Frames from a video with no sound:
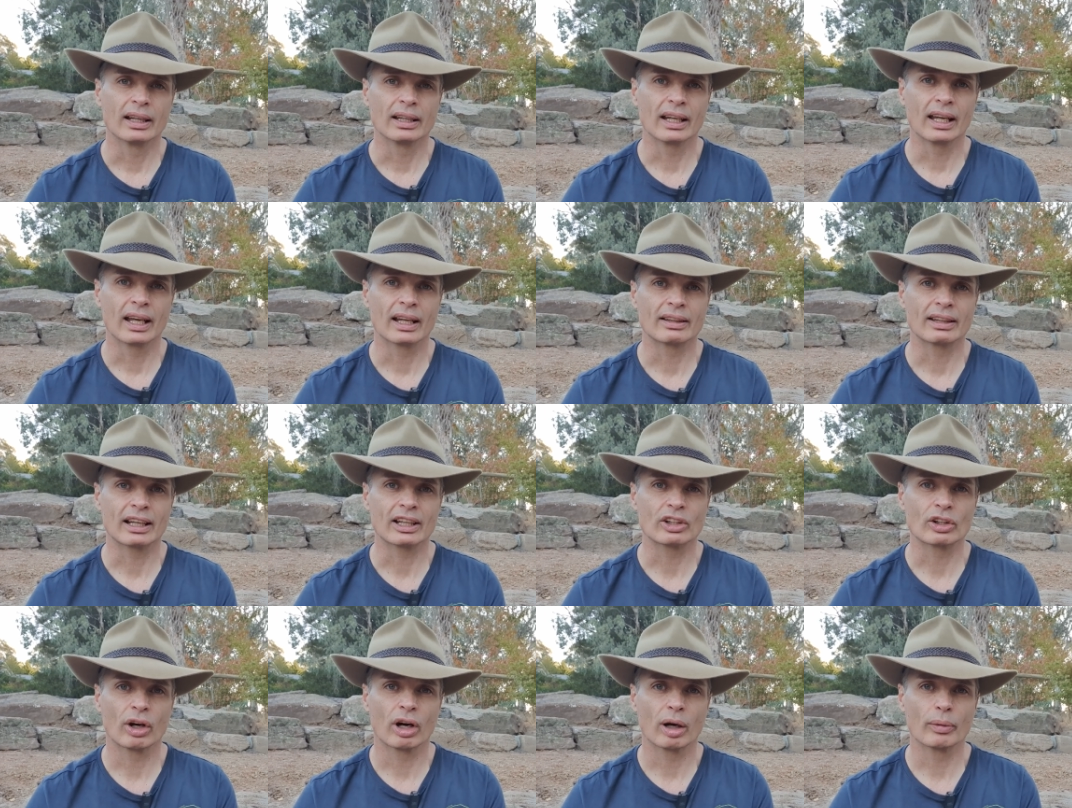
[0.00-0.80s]
Now
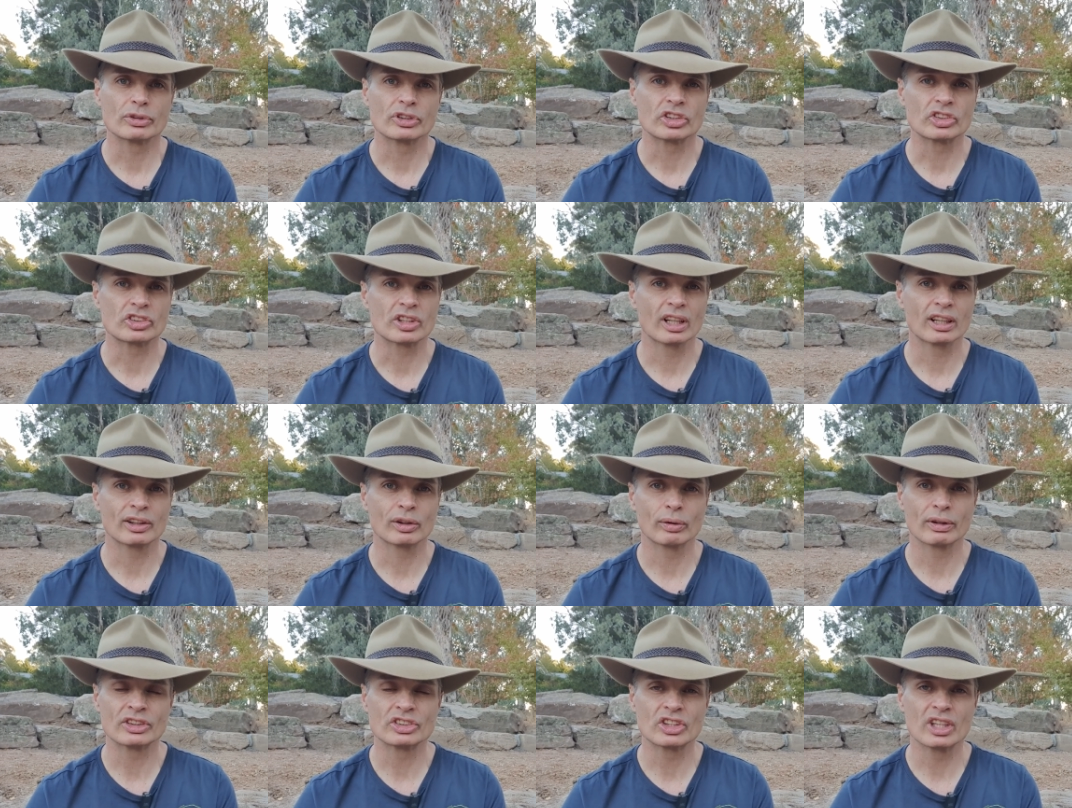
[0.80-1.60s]
that guy was just
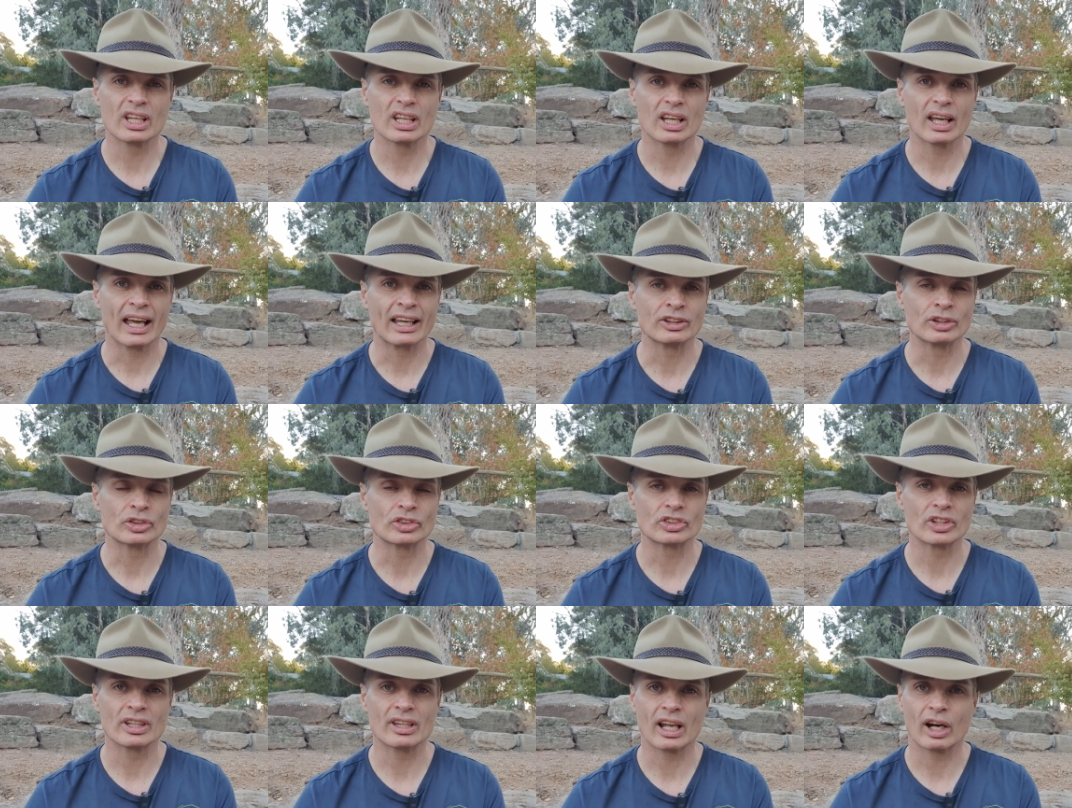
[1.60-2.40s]
selling all his gear and you
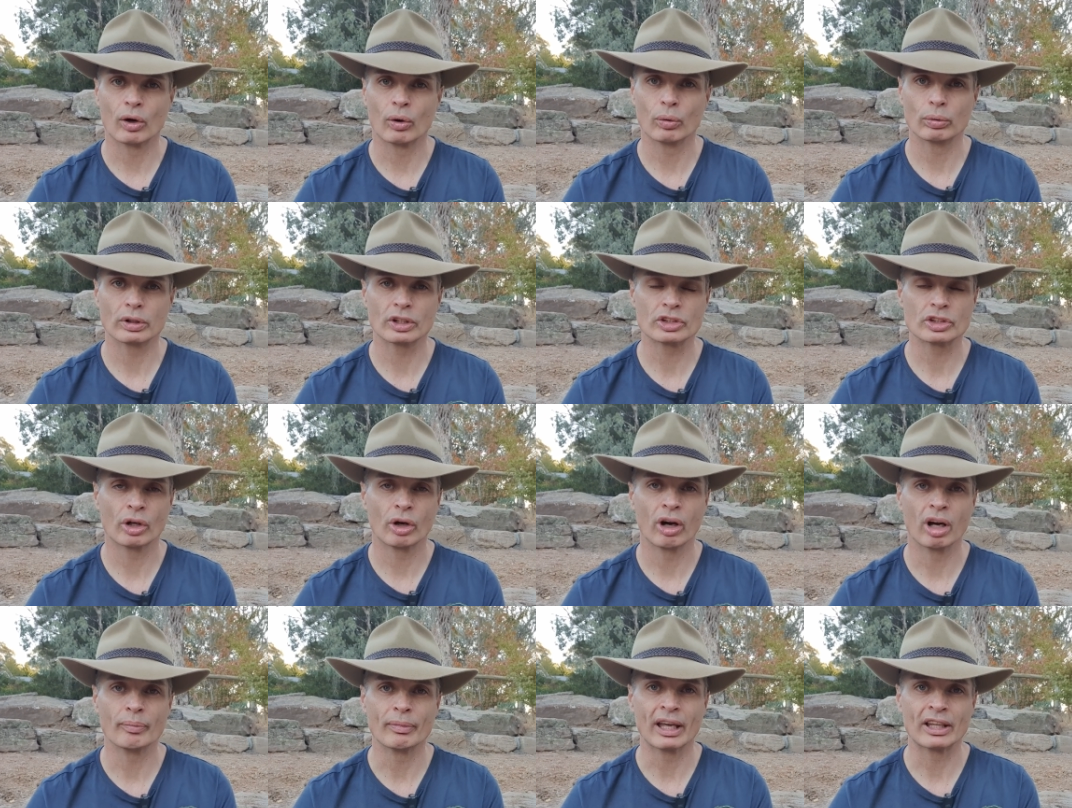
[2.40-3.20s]
see that all the
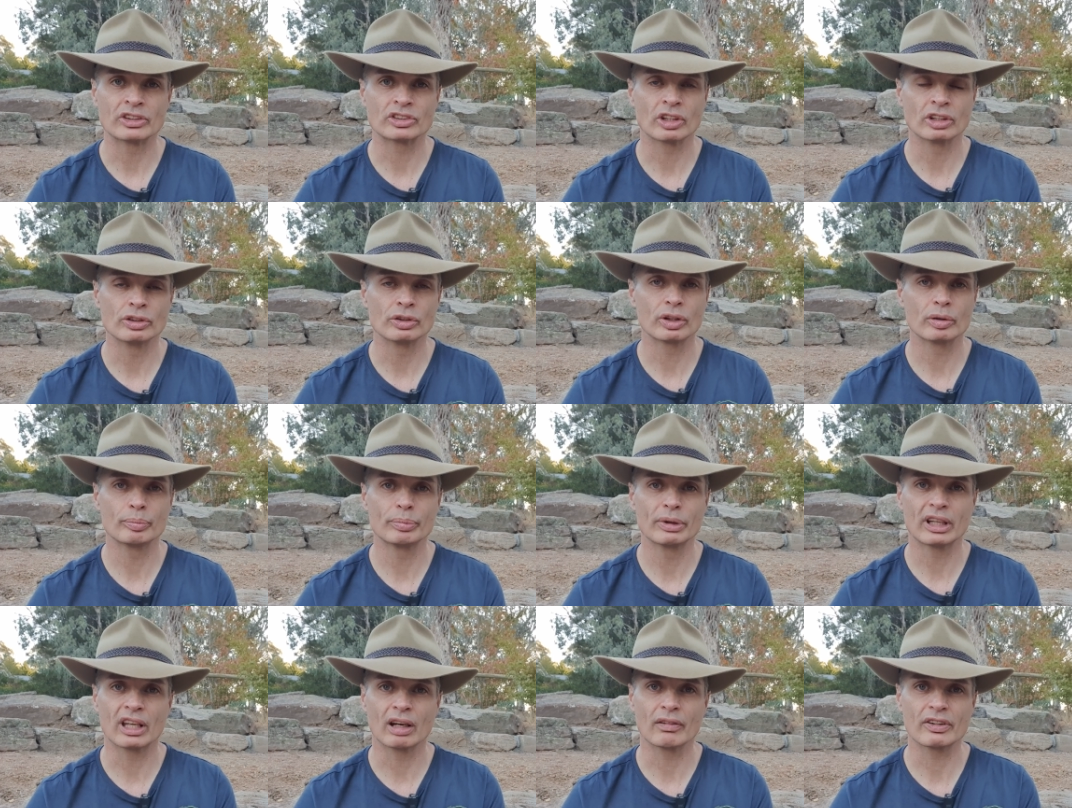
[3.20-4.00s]
time, and so you can
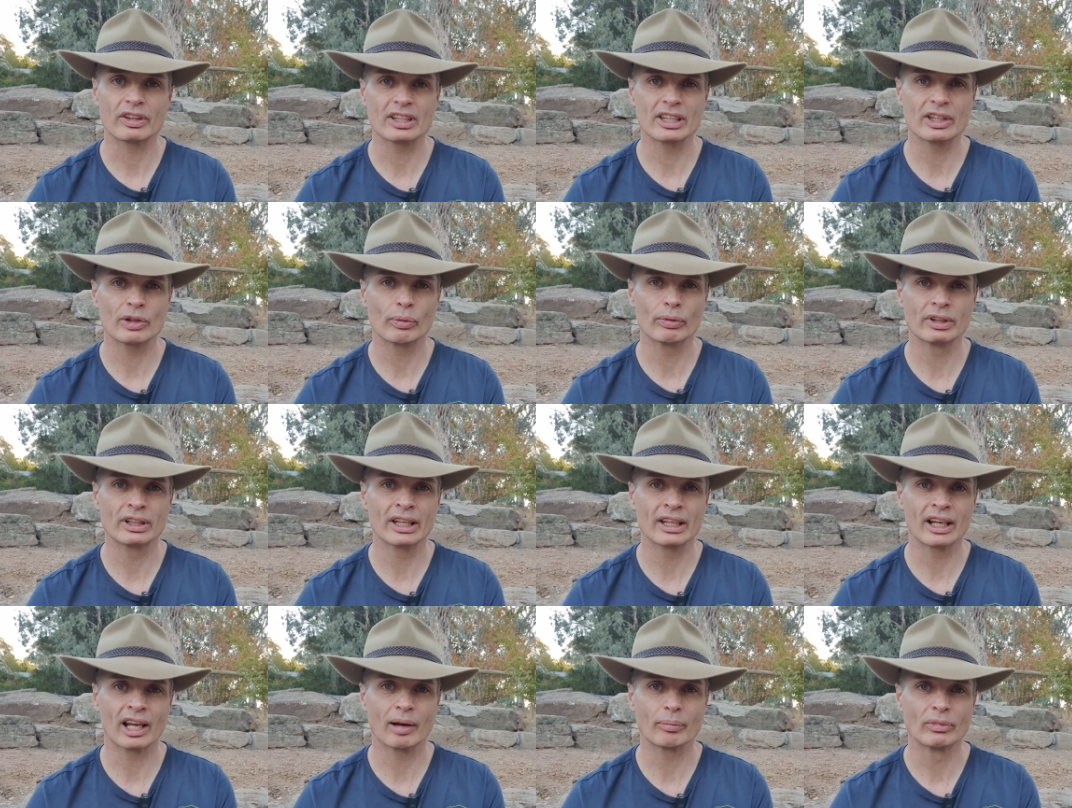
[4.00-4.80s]
pick everything you would
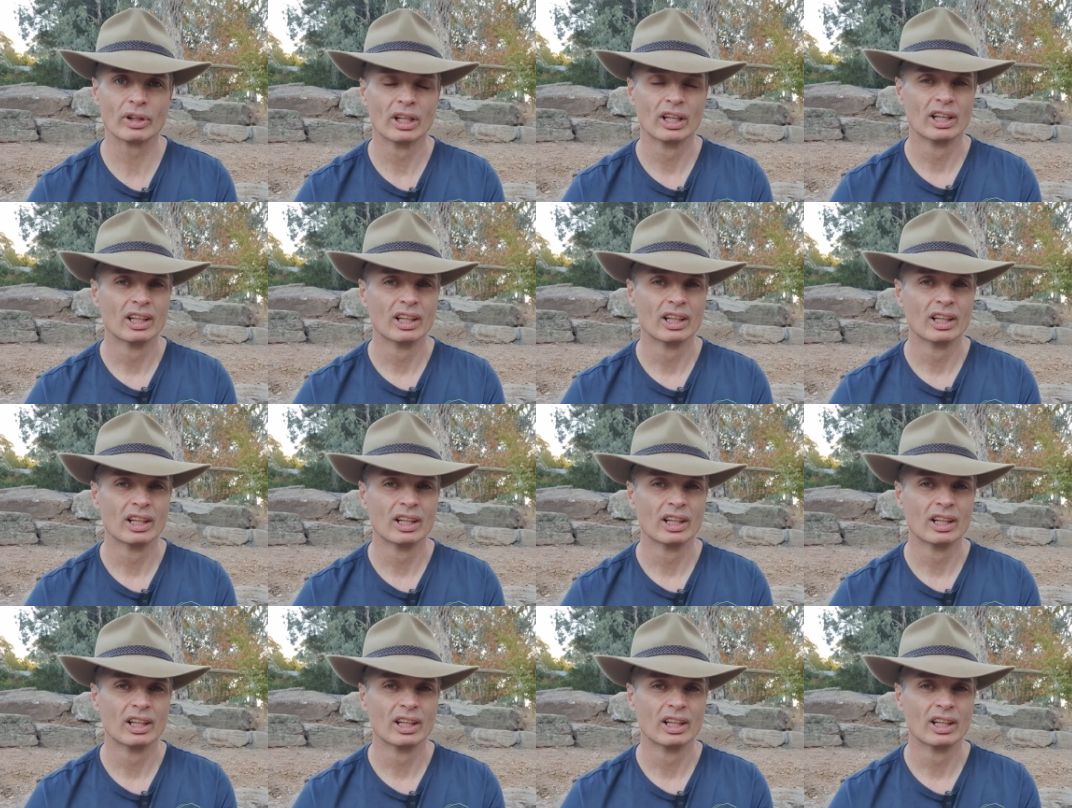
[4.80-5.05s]
need up